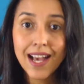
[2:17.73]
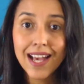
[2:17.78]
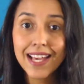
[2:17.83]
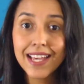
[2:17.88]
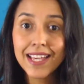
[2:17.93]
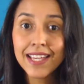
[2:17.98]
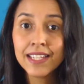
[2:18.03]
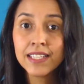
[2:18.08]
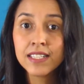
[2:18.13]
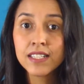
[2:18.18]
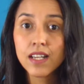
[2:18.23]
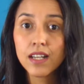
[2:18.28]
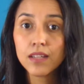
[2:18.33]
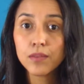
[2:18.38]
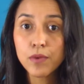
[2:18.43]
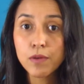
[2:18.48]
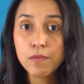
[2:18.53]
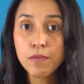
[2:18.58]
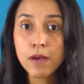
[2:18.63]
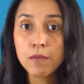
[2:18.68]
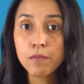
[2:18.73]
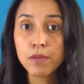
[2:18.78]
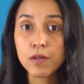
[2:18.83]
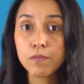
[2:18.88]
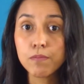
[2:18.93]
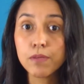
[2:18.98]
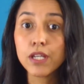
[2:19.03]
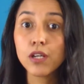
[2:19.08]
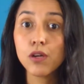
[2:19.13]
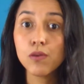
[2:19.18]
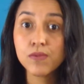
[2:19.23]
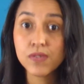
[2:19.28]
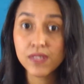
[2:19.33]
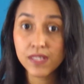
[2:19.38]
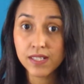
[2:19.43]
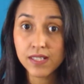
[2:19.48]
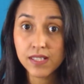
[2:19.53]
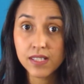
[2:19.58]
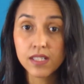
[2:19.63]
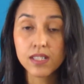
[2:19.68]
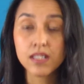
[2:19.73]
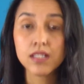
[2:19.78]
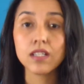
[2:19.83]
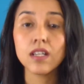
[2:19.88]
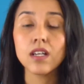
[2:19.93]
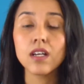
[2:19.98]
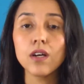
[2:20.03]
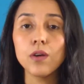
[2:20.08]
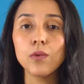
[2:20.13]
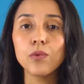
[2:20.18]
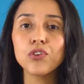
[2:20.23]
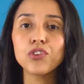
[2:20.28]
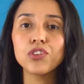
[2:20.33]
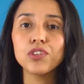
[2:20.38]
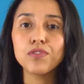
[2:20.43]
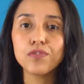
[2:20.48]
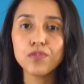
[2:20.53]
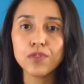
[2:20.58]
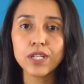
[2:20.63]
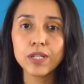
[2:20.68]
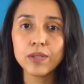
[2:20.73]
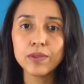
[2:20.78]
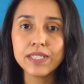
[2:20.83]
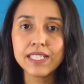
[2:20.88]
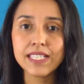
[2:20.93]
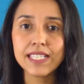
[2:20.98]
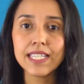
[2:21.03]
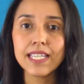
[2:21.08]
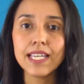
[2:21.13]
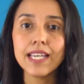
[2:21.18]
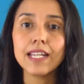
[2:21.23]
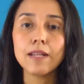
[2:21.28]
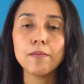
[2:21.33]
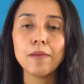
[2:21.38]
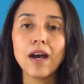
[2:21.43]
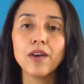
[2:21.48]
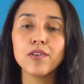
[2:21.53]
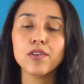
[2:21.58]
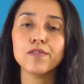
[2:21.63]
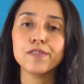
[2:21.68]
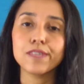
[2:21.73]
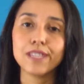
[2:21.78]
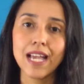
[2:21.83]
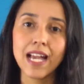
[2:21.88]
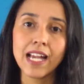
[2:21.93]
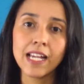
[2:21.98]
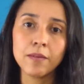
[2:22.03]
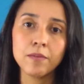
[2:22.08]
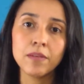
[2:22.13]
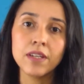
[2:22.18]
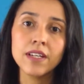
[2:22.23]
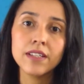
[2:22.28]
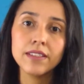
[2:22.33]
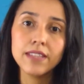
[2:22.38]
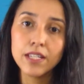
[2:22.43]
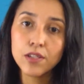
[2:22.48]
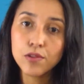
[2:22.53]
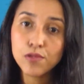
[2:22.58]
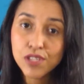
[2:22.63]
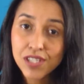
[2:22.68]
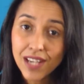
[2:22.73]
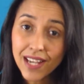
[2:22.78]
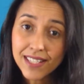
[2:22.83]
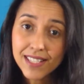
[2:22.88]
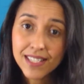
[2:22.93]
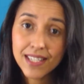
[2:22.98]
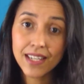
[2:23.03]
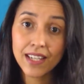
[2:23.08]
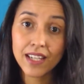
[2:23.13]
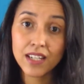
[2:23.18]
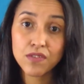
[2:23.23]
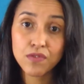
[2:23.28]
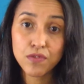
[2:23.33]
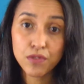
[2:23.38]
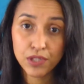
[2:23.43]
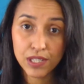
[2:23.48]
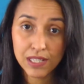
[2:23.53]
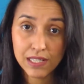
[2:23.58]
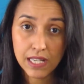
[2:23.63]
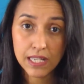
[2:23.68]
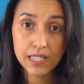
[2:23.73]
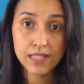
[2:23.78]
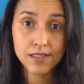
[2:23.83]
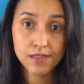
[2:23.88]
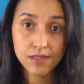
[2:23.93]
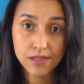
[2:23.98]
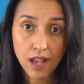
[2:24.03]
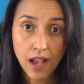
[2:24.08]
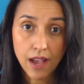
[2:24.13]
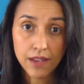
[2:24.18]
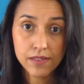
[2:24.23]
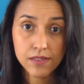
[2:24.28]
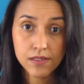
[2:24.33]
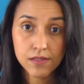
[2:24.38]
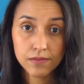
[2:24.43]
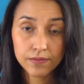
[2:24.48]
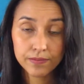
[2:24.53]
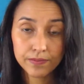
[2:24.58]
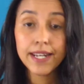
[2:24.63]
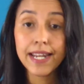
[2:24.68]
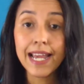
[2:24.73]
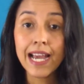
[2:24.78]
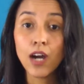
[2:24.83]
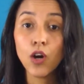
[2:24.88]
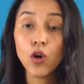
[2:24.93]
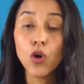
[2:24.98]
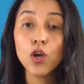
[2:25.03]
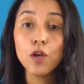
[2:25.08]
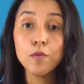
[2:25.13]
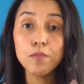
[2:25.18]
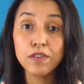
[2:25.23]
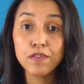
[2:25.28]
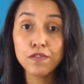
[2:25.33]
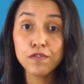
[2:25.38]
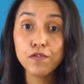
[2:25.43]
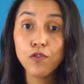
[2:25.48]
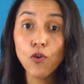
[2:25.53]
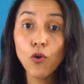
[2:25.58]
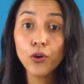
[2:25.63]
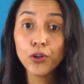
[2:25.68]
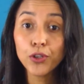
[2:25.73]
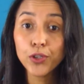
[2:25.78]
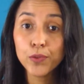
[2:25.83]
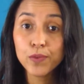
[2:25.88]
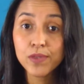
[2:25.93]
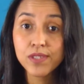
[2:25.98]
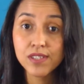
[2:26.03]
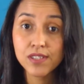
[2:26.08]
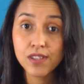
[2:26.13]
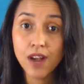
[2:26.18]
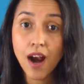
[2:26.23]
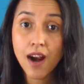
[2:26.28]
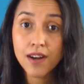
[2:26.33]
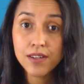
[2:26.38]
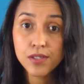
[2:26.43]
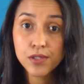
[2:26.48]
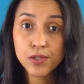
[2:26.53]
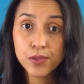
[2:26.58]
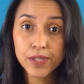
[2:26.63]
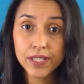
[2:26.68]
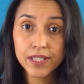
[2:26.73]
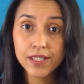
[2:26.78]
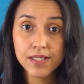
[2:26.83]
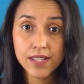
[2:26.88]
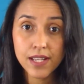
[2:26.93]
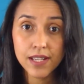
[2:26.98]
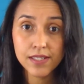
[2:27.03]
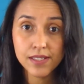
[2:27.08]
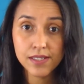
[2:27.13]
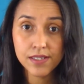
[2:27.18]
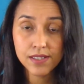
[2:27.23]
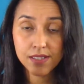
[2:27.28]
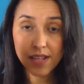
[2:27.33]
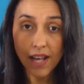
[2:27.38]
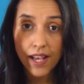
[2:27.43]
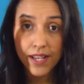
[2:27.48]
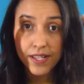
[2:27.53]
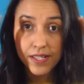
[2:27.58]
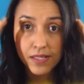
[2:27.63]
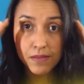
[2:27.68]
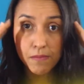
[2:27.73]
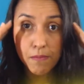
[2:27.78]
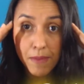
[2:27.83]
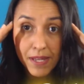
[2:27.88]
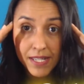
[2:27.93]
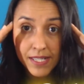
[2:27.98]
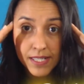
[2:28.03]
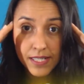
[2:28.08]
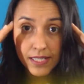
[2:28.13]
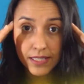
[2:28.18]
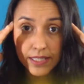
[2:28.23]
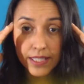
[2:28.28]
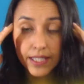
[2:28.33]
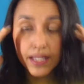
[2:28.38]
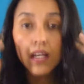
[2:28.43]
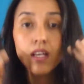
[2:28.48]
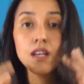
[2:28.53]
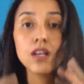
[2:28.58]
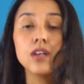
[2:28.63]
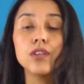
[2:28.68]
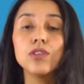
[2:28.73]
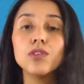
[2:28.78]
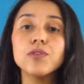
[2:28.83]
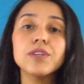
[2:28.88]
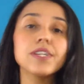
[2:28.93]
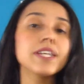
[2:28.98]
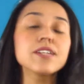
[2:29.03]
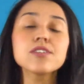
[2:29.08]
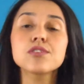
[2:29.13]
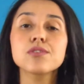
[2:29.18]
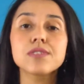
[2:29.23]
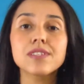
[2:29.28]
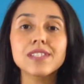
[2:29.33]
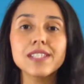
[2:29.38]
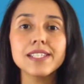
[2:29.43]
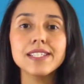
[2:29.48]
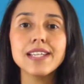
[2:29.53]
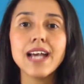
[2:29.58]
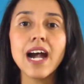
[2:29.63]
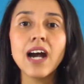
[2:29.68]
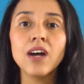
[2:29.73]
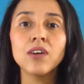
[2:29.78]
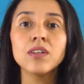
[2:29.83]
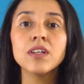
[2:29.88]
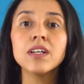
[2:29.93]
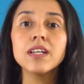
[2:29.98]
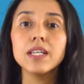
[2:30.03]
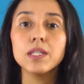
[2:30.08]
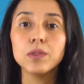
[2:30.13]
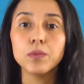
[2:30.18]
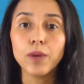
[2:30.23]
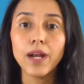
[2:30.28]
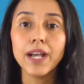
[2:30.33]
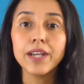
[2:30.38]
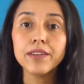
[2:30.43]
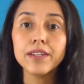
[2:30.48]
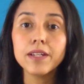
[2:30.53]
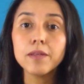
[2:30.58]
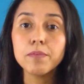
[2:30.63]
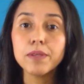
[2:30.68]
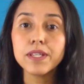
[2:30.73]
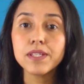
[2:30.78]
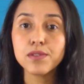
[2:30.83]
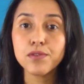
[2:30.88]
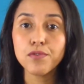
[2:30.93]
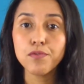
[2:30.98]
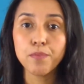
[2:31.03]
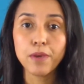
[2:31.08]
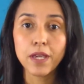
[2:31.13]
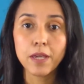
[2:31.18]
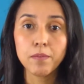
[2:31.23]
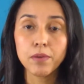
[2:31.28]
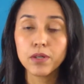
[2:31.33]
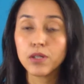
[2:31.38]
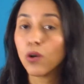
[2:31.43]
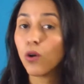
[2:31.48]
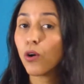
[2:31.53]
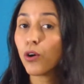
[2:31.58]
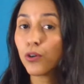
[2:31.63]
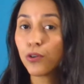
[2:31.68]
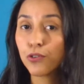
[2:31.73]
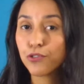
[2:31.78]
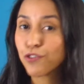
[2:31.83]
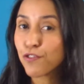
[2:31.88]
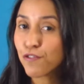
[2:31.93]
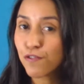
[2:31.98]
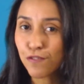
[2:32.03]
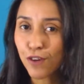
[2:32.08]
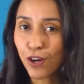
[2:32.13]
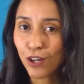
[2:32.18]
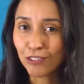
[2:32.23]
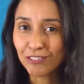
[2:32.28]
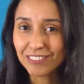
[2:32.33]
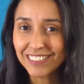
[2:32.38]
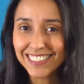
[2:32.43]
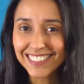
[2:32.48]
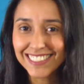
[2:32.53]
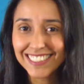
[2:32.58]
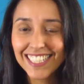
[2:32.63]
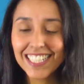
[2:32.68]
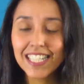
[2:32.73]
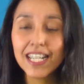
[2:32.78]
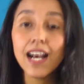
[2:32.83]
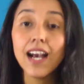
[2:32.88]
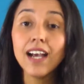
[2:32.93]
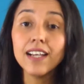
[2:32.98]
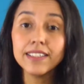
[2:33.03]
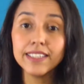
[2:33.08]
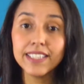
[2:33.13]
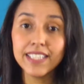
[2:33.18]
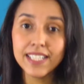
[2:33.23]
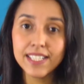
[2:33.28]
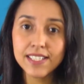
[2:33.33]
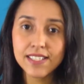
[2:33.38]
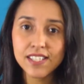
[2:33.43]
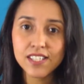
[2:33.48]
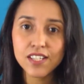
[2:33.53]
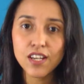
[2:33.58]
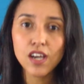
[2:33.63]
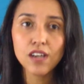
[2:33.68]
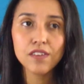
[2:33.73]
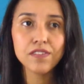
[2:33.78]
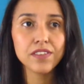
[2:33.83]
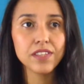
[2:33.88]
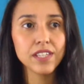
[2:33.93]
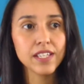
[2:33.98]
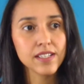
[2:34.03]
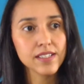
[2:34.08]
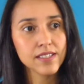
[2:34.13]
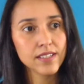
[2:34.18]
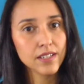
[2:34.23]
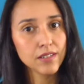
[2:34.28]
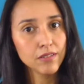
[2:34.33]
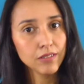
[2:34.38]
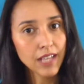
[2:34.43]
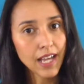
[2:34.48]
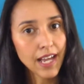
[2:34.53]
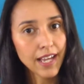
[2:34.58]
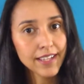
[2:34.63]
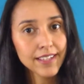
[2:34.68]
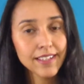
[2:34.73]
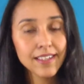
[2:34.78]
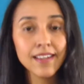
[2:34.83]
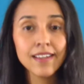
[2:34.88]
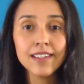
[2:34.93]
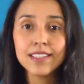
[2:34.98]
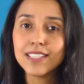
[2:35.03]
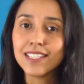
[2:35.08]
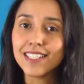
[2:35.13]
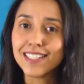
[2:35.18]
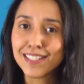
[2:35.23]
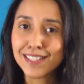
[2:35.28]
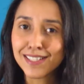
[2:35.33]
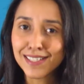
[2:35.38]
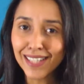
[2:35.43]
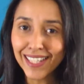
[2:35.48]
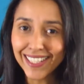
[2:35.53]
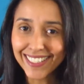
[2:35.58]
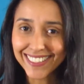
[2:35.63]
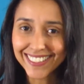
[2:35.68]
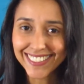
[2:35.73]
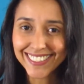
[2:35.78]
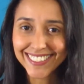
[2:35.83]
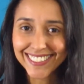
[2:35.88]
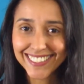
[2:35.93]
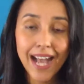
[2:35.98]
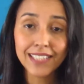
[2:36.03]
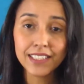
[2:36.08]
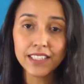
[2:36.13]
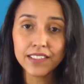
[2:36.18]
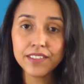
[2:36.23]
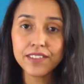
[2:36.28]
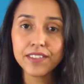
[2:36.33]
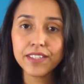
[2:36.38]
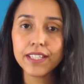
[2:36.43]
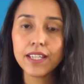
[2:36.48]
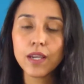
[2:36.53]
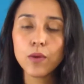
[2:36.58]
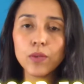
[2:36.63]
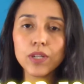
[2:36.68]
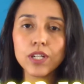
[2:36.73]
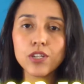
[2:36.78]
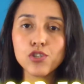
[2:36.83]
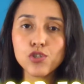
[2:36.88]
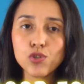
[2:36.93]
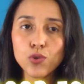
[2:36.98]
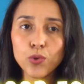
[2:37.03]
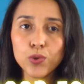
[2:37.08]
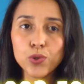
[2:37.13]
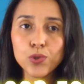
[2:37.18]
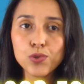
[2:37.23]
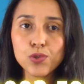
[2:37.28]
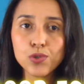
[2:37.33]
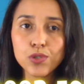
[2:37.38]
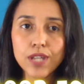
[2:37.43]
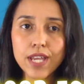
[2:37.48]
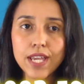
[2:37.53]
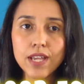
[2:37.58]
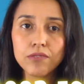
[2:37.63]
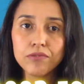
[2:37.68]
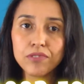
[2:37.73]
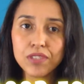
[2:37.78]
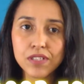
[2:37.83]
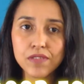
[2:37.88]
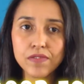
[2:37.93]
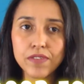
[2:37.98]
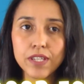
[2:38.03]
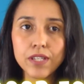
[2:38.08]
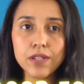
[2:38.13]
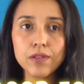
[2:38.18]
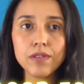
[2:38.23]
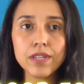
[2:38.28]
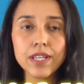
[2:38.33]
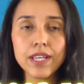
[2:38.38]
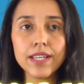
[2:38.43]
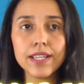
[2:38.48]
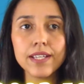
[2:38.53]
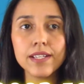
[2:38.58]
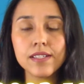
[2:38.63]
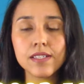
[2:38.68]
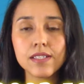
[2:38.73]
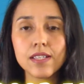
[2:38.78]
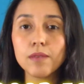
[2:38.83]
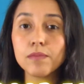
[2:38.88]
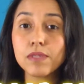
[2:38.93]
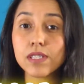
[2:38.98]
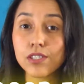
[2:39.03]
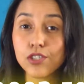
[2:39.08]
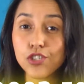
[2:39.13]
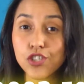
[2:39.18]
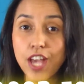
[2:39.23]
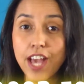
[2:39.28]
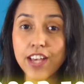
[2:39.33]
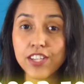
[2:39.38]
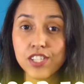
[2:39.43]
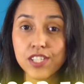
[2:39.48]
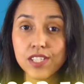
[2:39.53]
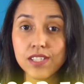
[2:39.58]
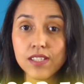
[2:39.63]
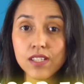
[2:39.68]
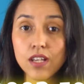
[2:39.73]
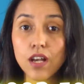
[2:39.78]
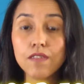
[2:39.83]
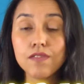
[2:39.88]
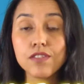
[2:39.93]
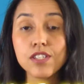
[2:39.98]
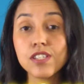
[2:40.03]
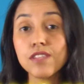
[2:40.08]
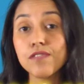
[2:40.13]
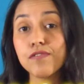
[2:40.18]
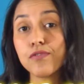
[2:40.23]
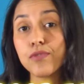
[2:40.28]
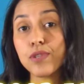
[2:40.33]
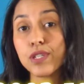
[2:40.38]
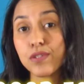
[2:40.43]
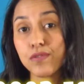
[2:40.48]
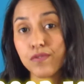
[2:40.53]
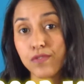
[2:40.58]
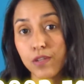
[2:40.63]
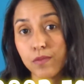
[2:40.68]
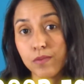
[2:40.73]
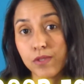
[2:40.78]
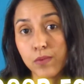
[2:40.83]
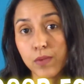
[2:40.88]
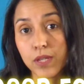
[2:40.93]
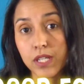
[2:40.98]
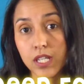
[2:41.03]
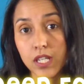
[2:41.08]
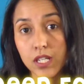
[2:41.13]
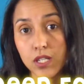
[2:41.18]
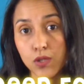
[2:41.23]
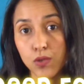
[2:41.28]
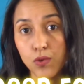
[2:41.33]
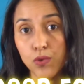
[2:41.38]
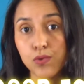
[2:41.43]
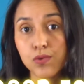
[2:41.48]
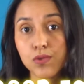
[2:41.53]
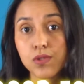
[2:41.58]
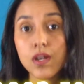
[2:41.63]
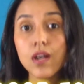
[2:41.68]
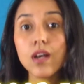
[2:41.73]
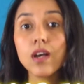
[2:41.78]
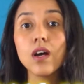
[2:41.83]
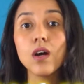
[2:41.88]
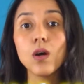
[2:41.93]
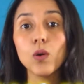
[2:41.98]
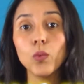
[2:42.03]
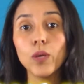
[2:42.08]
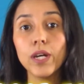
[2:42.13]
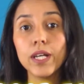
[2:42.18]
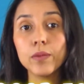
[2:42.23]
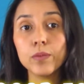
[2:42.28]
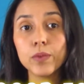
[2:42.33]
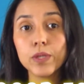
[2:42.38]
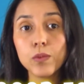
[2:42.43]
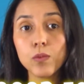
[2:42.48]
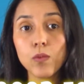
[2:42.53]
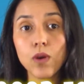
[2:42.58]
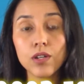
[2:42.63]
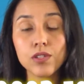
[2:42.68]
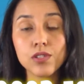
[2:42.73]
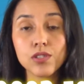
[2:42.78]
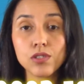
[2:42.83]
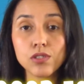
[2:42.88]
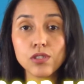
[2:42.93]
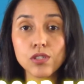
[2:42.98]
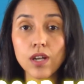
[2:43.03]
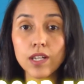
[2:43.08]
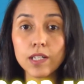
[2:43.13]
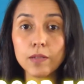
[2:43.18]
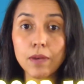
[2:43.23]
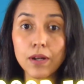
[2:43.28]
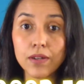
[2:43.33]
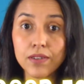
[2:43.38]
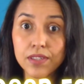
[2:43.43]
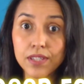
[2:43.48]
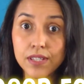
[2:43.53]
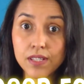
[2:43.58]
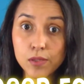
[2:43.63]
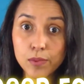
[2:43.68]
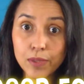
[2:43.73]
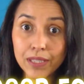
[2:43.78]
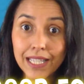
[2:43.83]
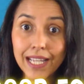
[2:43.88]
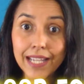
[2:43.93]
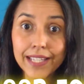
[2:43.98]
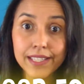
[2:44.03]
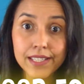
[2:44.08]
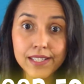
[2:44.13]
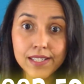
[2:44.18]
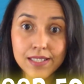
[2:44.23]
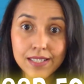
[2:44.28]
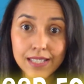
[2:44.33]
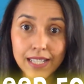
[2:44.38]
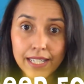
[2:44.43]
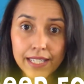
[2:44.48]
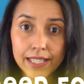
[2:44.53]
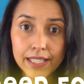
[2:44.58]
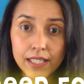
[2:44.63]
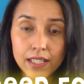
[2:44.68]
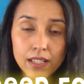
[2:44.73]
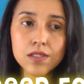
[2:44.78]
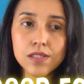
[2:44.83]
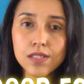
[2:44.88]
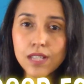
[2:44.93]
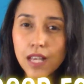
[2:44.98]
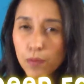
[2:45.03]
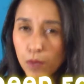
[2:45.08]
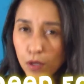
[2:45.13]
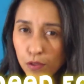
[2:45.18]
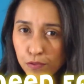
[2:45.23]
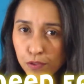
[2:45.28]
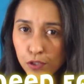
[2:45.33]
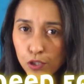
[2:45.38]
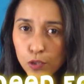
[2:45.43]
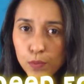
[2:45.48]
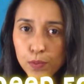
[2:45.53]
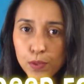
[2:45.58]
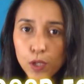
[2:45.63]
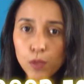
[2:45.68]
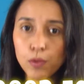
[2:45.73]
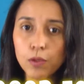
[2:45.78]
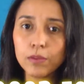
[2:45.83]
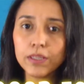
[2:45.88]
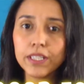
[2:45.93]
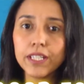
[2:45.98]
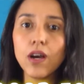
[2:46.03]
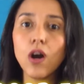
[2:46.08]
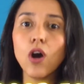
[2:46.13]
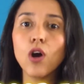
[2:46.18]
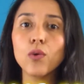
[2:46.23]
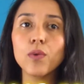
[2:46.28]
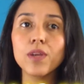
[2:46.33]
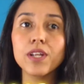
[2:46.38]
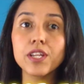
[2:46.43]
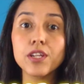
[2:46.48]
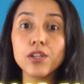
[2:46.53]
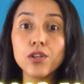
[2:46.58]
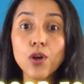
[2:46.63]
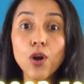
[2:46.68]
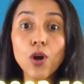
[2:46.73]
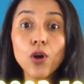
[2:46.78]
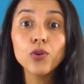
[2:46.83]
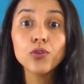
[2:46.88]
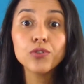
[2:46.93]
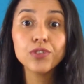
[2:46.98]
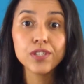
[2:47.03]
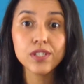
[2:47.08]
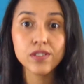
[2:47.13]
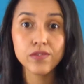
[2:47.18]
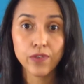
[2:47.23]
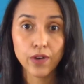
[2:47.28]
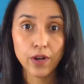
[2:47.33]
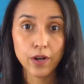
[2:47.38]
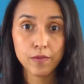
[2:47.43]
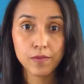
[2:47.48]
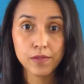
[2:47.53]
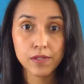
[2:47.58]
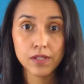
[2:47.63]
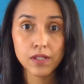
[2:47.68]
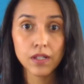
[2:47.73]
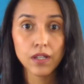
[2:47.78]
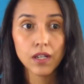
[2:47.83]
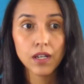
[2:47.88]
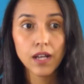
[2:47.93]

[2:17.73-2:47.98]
And remember, be consistent with the frequency and amount of time that you dedicate for this exercise. Now, before you start doing this exercise mentally, you need to sit down and write on a piece of paper or on your phone a list of things that you like and dislike. Another thing I want to show you today on this video is some suggestions of different verbs we can use when we want to talk about things we like and dislike. Some of you probably already know these verbs.